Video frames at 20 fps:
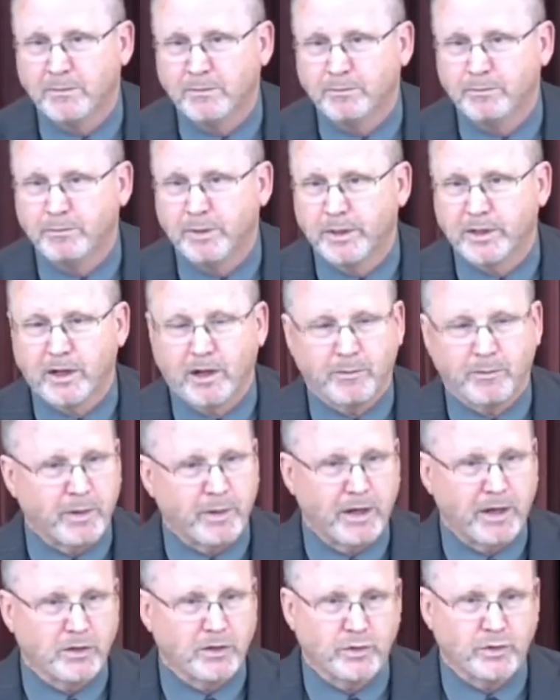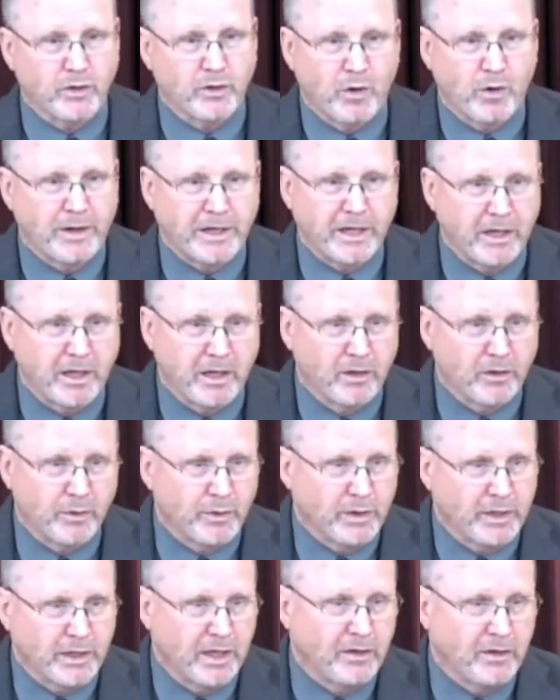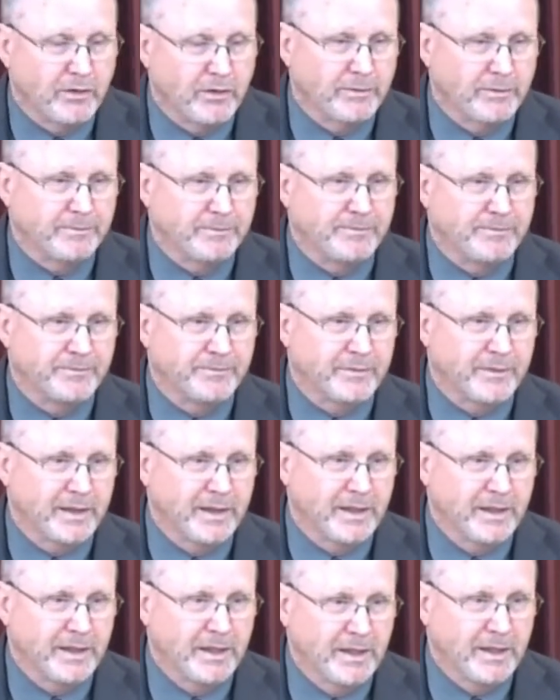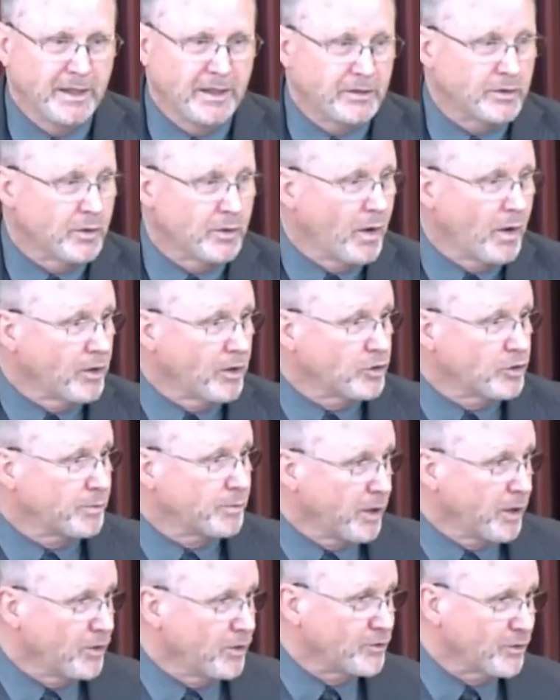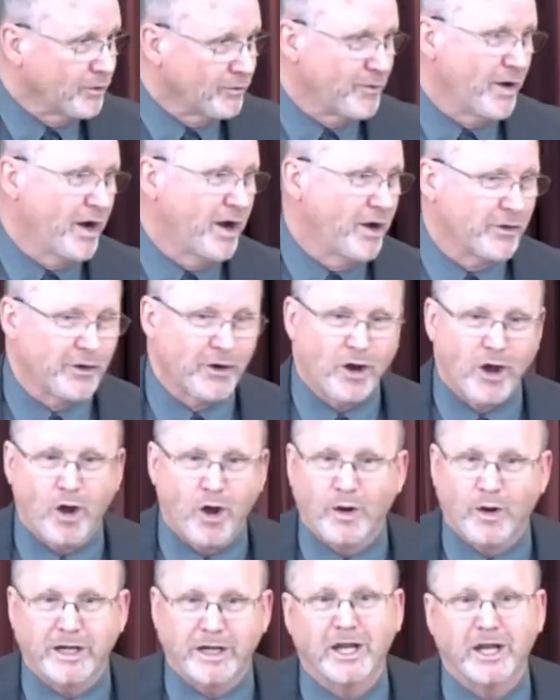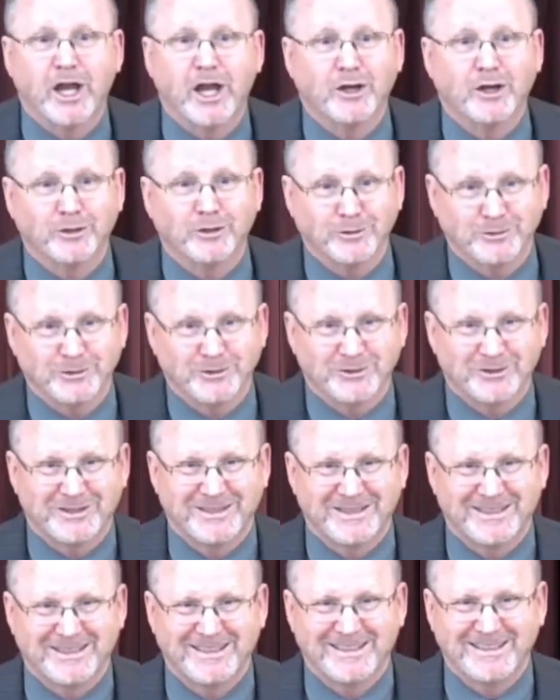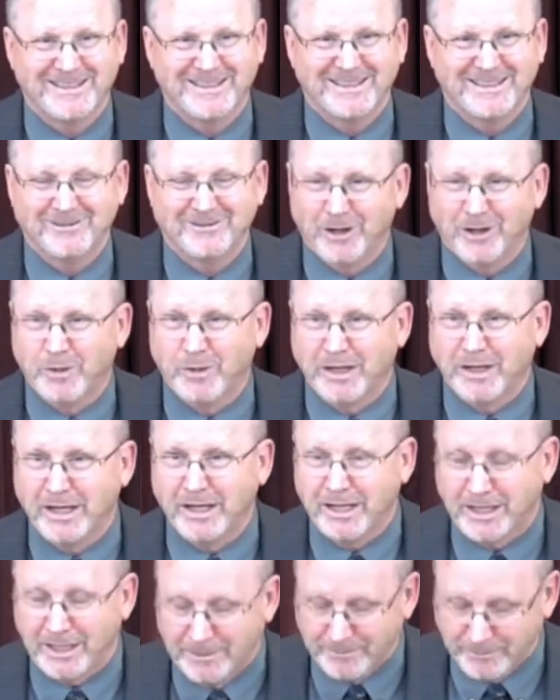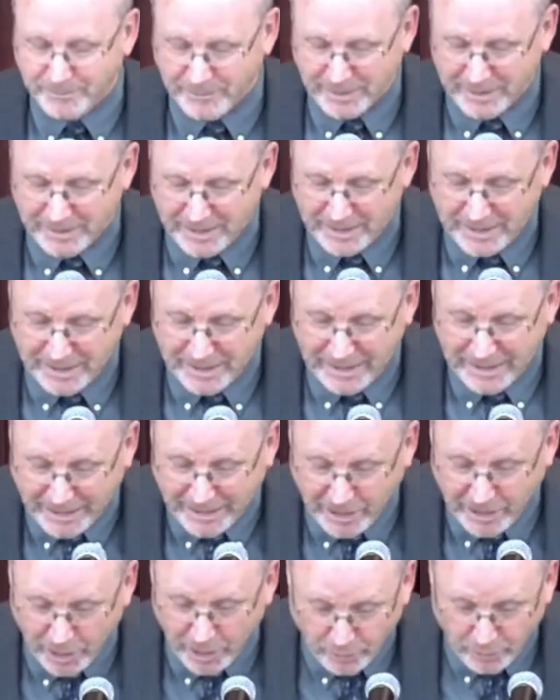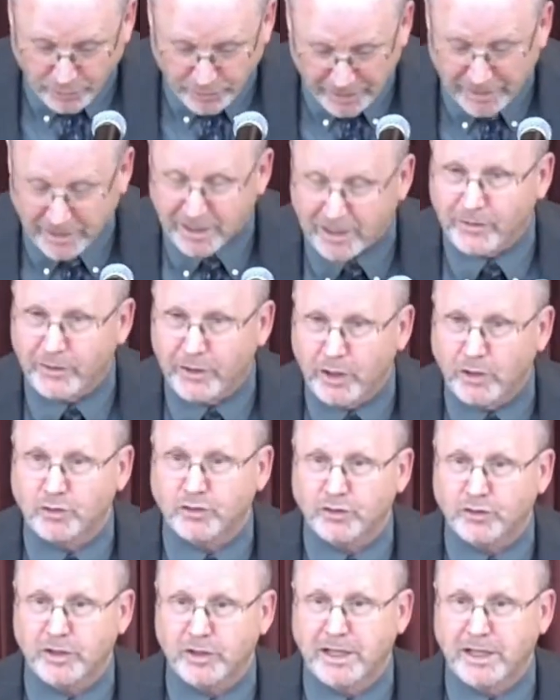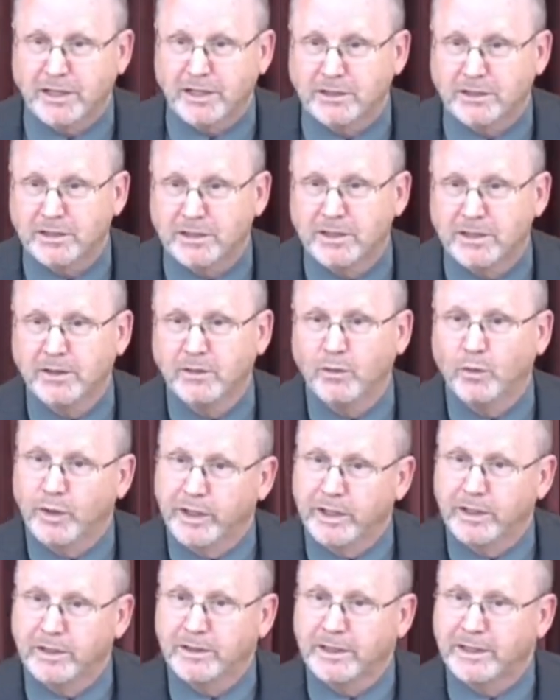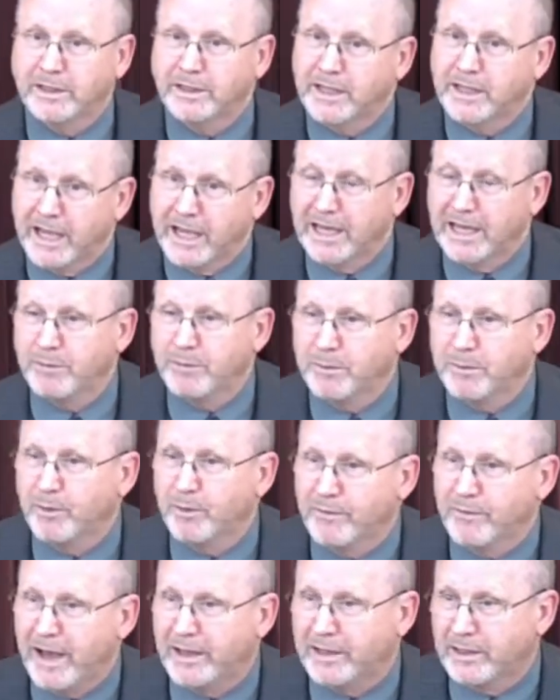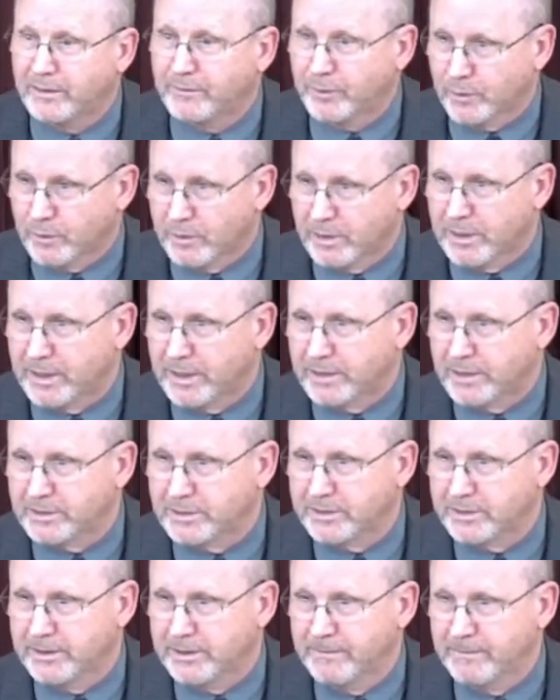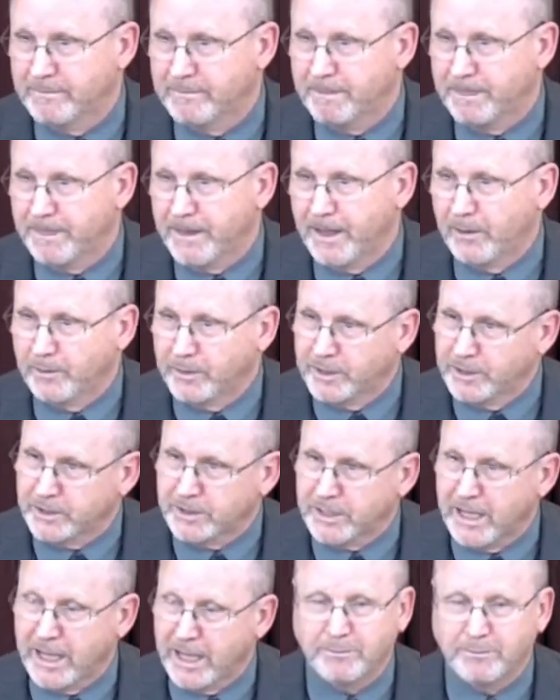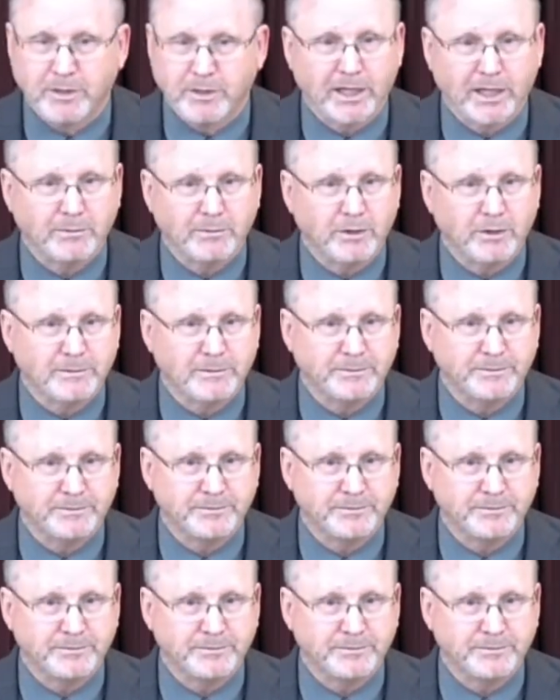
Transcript: but our parents would already know that we need them. So our spiritual father already knows what we need. He knows that those things will and can be provided for us on his timetable.